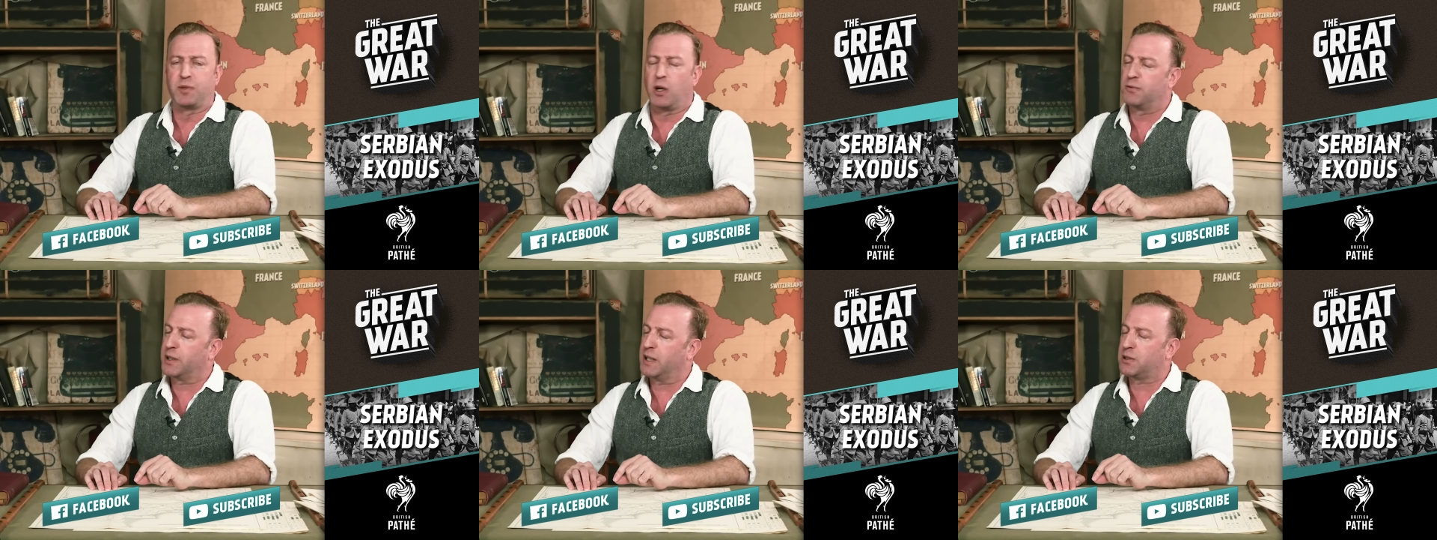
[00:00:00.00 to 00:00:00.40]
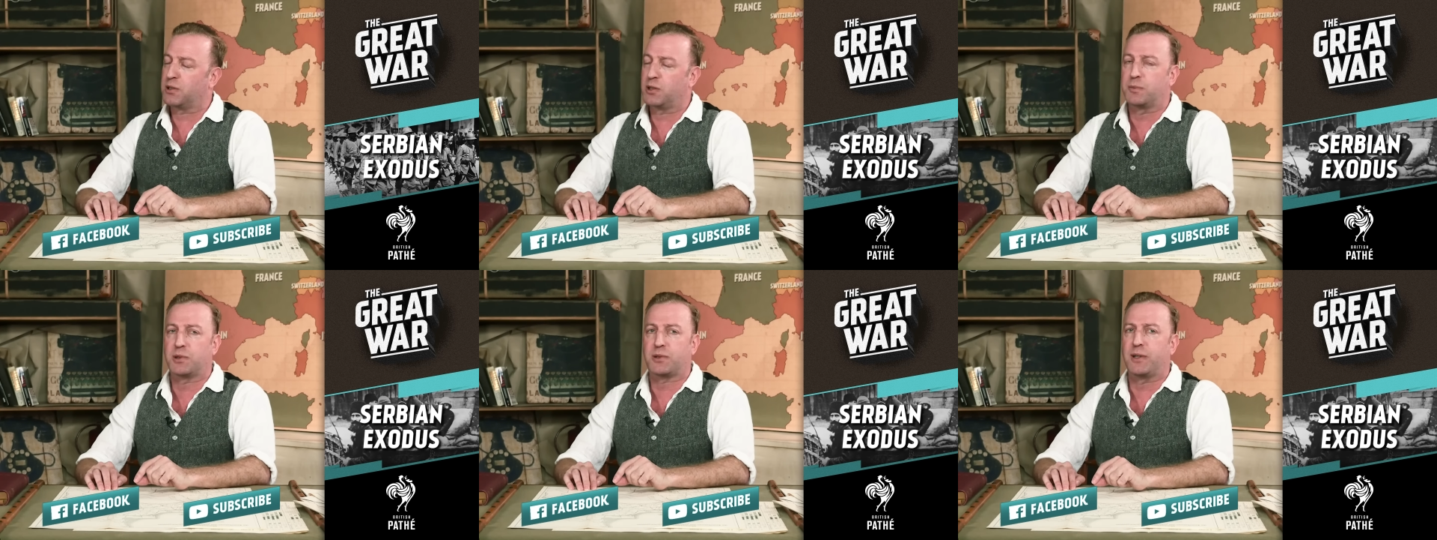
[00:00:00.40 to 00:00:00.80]
Don't forget to
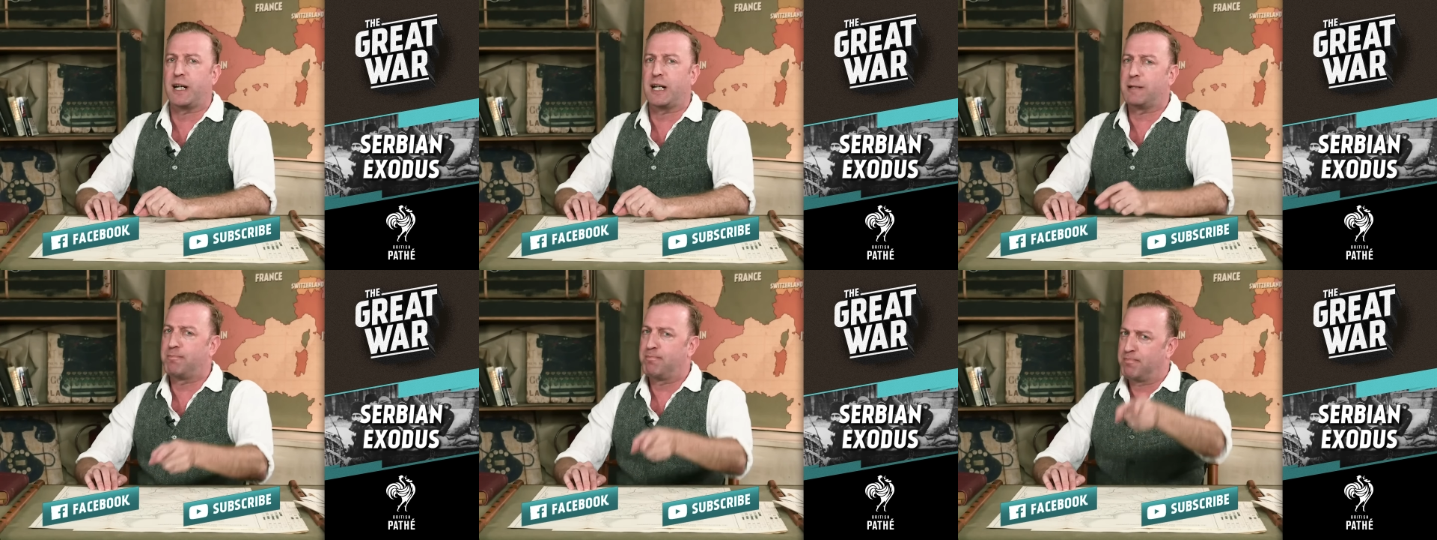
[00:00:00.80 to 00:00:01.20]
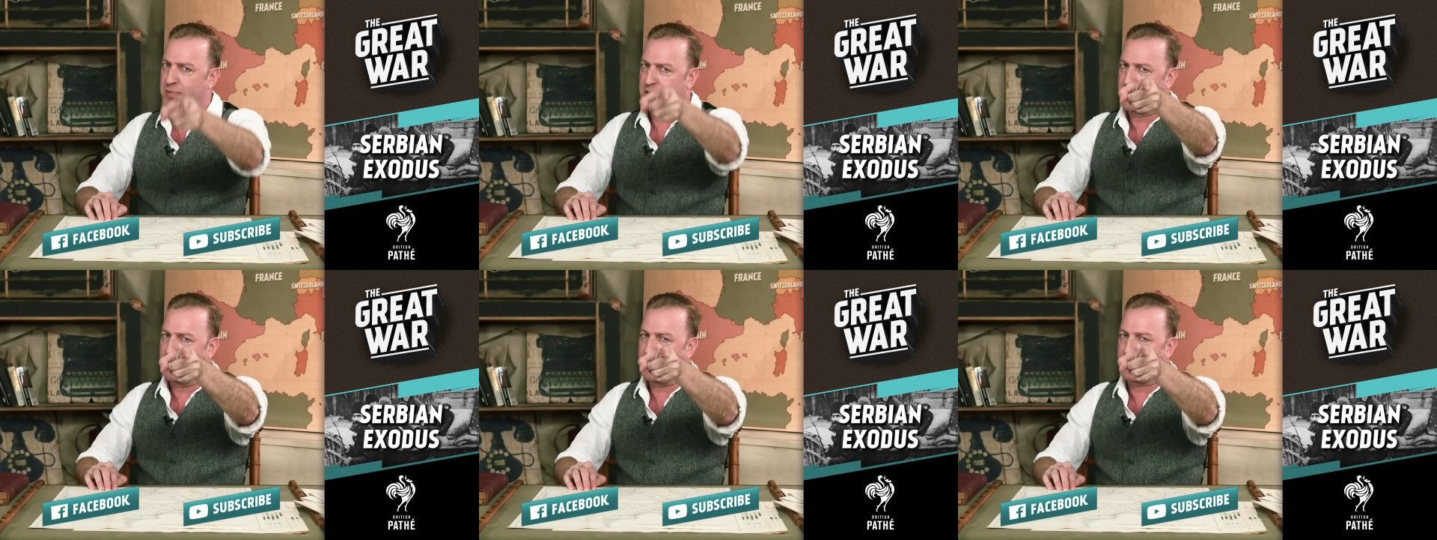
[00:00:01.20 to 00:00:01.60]
subscribe.
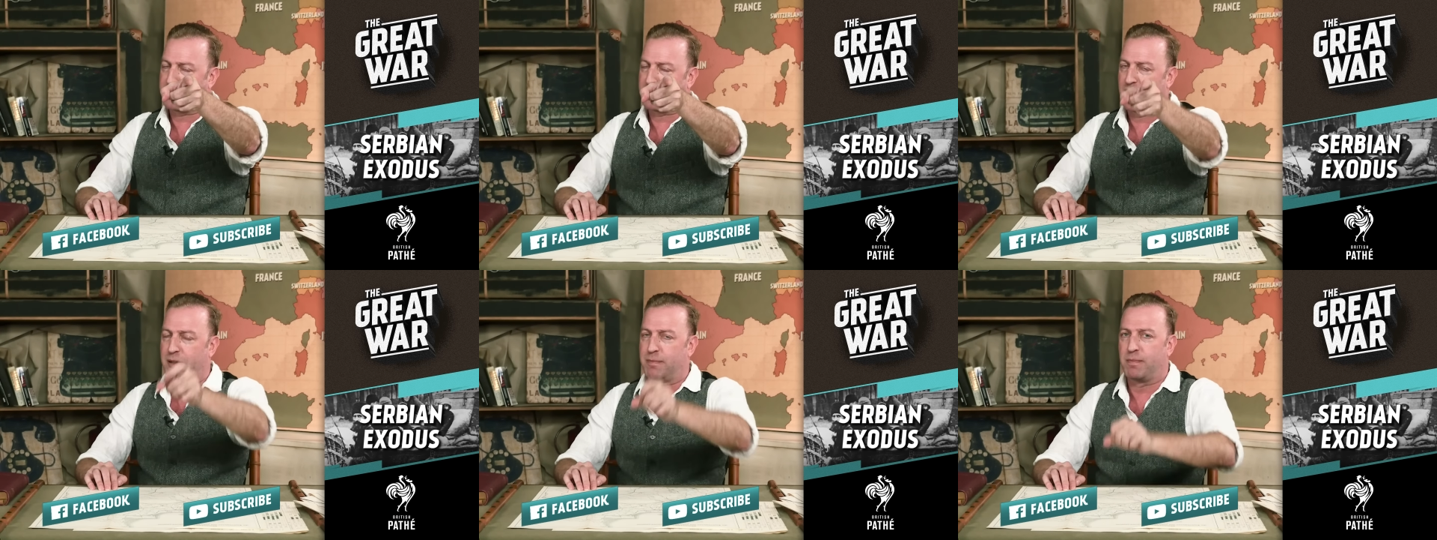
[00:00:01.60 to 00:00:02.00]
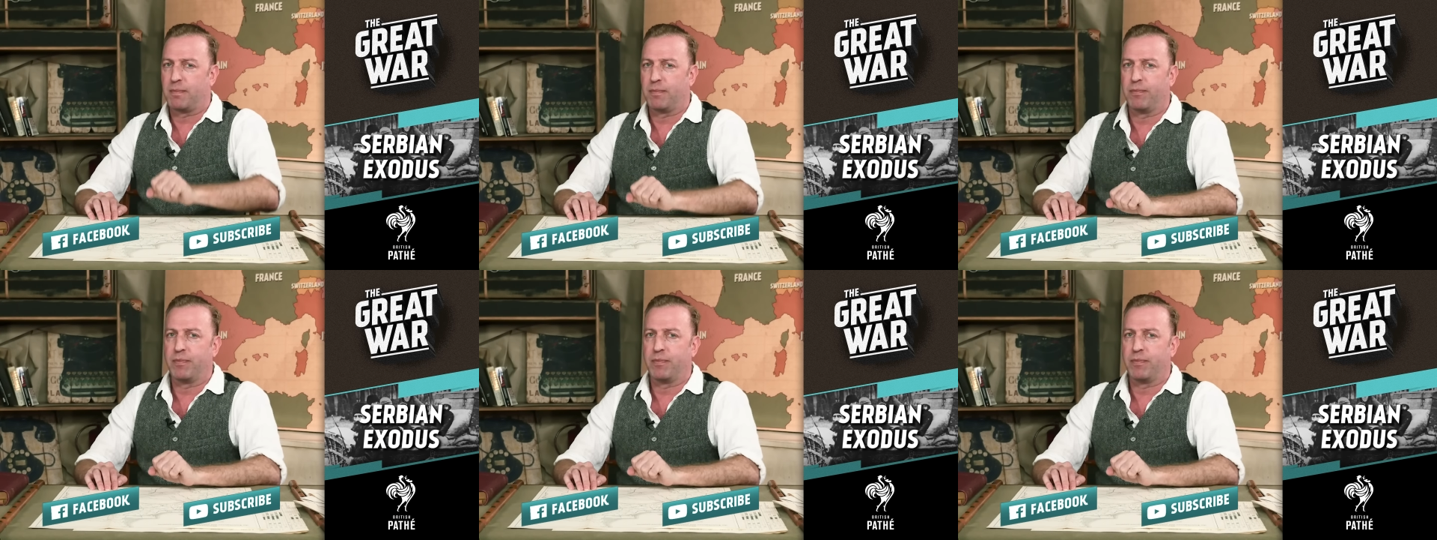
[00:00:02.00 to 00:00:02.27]
See you next time.